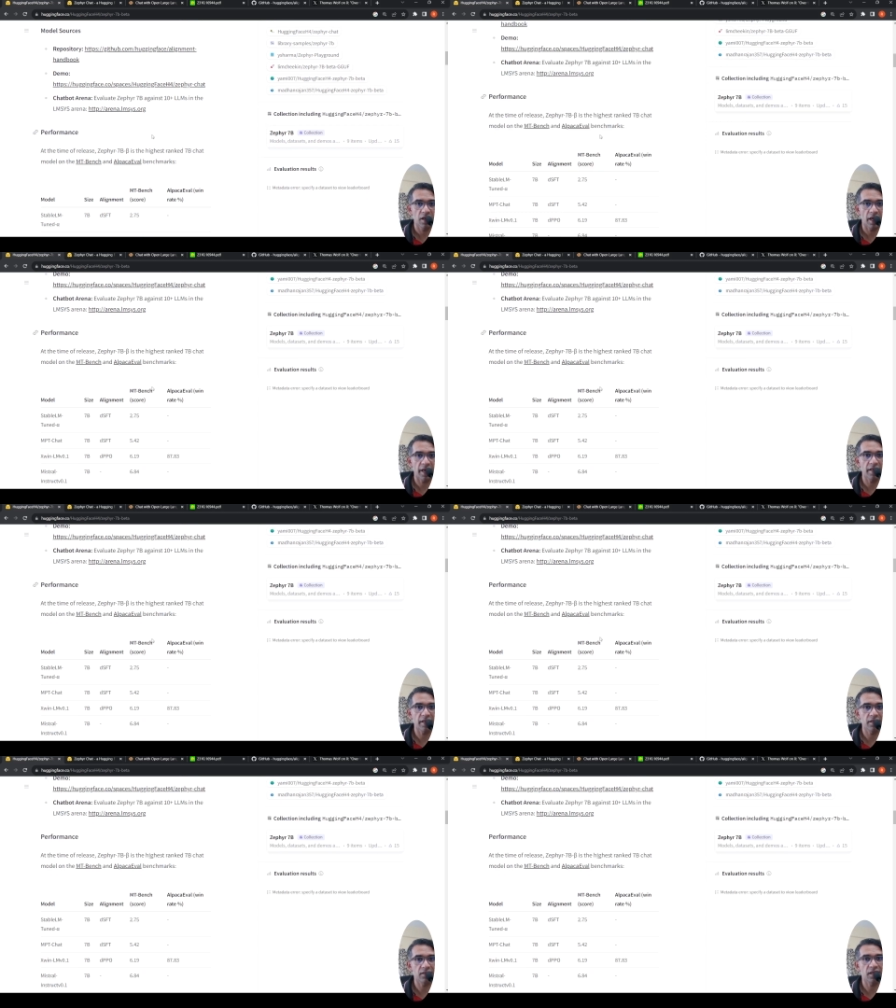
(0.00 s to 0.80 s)
and
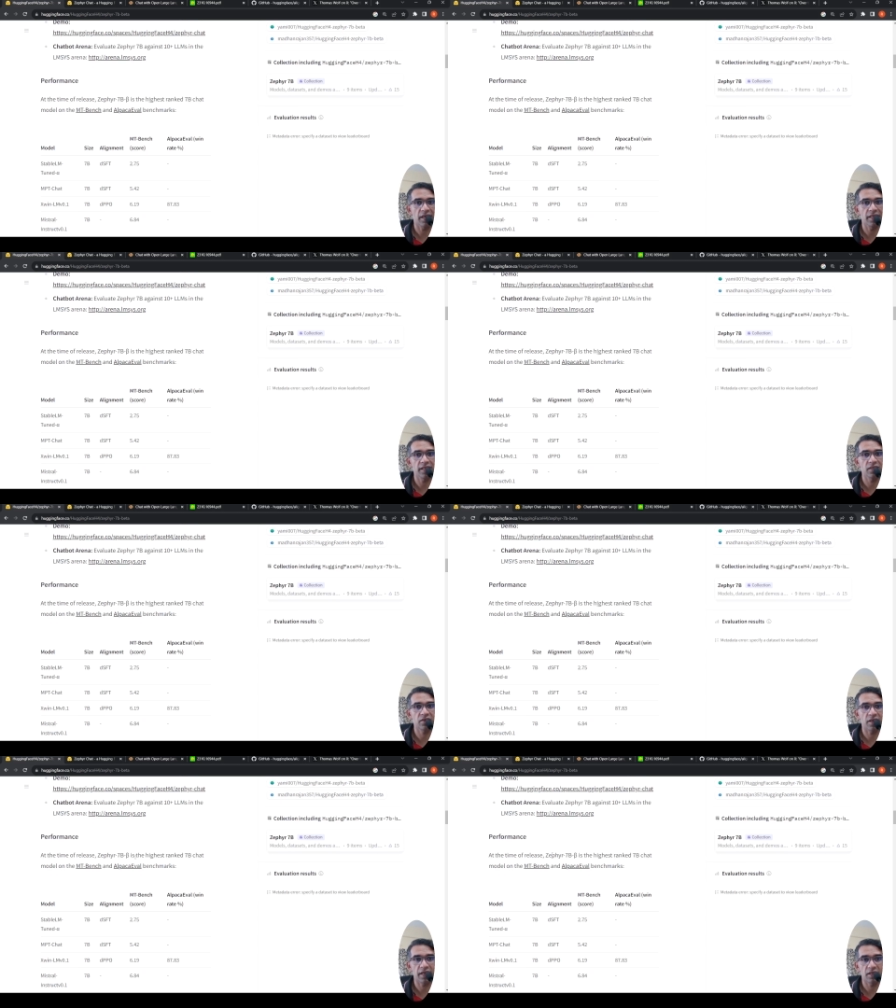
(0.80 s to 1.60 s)
it is the
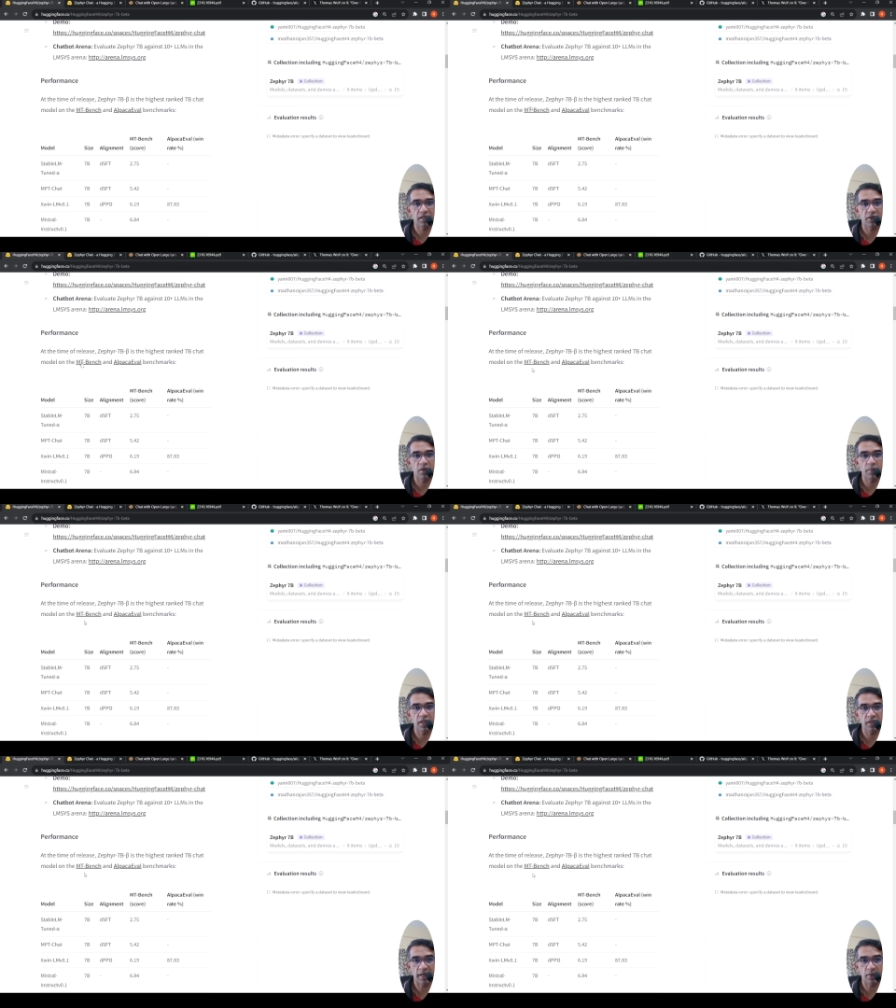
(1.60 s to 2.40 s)
highest ranked
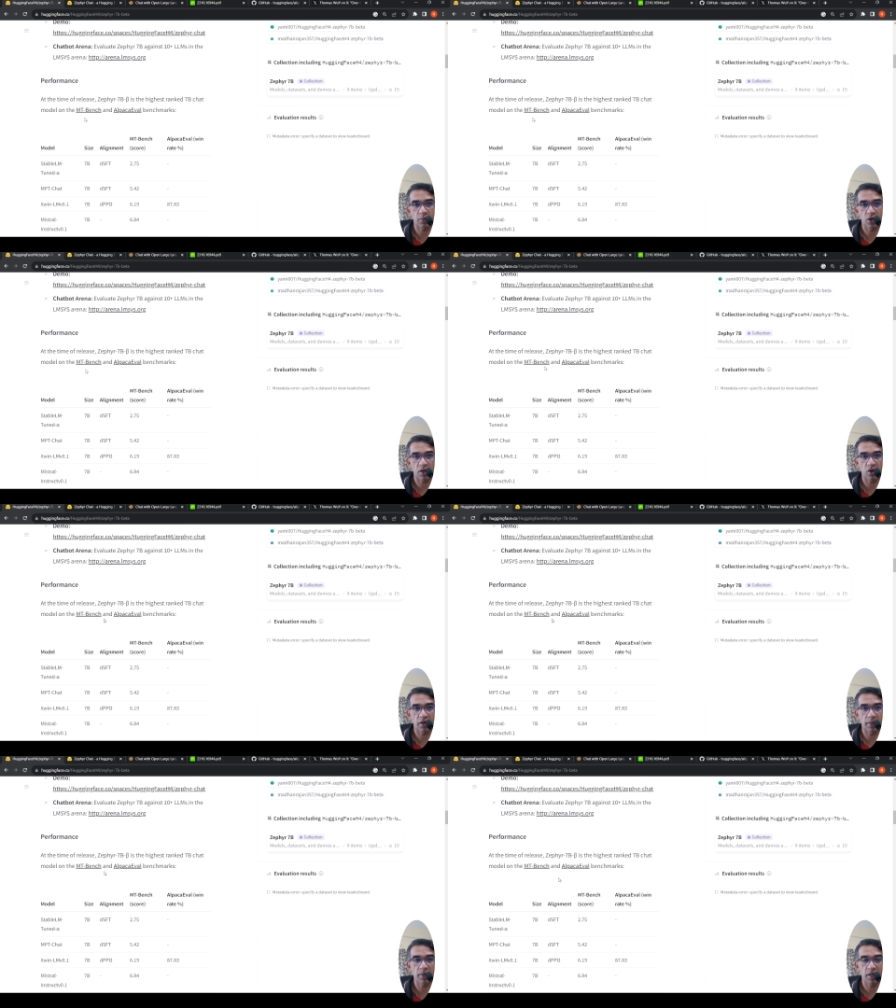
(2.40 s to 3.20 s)
7B chat model on
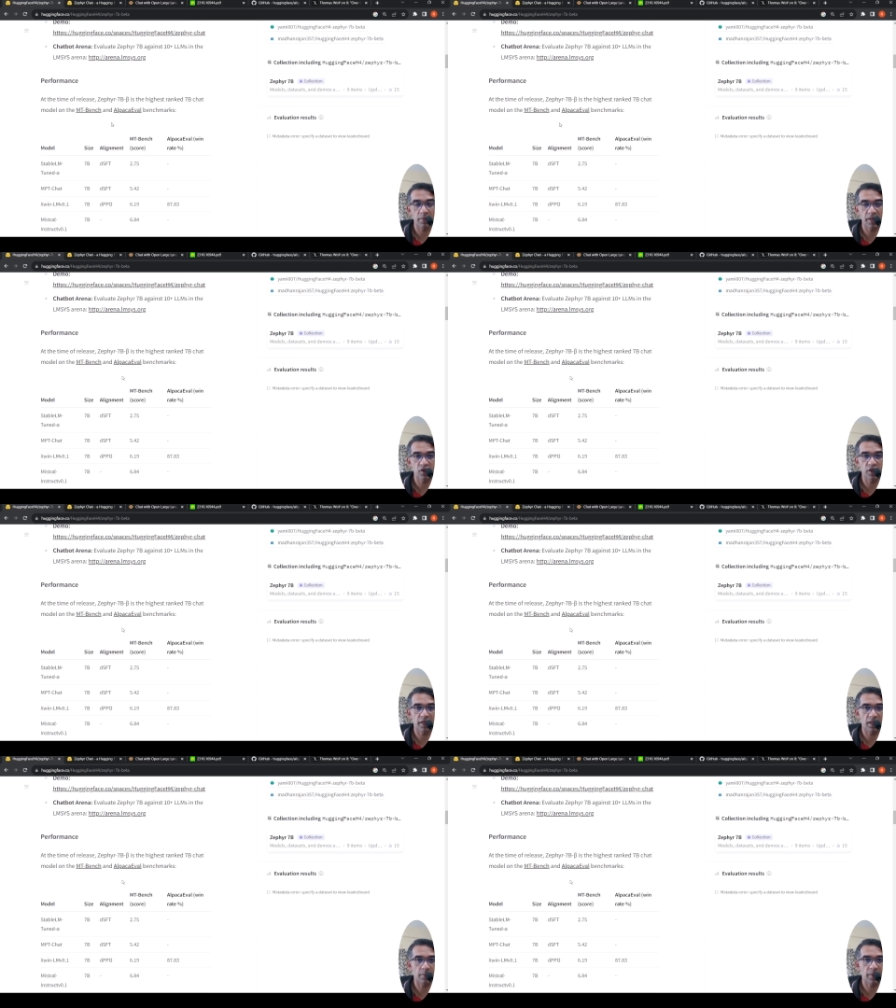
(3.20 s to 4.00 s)
MTBench
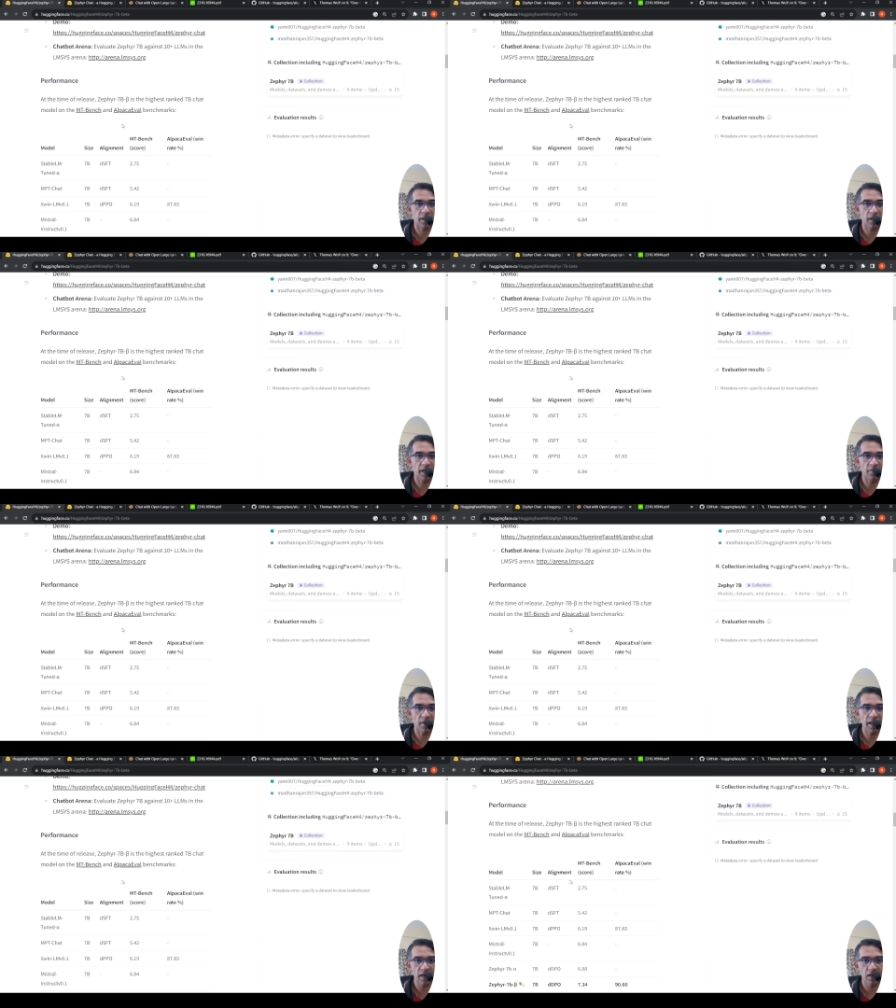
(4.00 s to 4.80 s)
and Alpaca
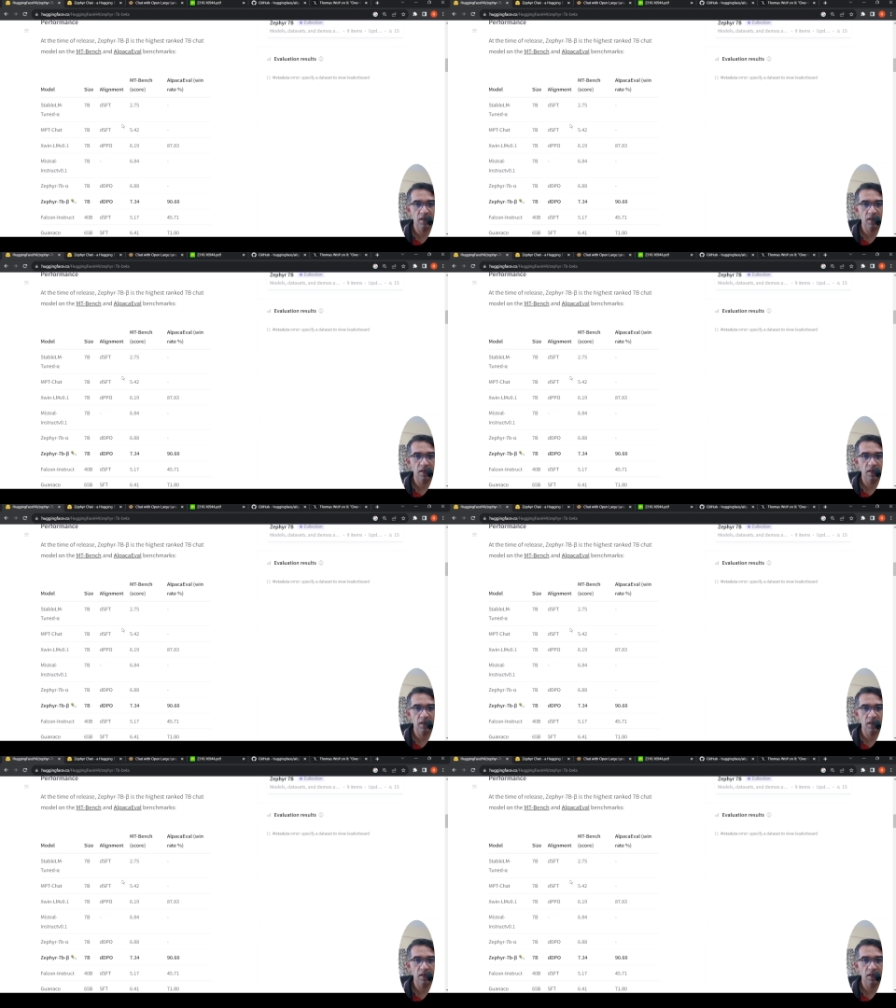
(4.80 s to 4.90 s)
Eval.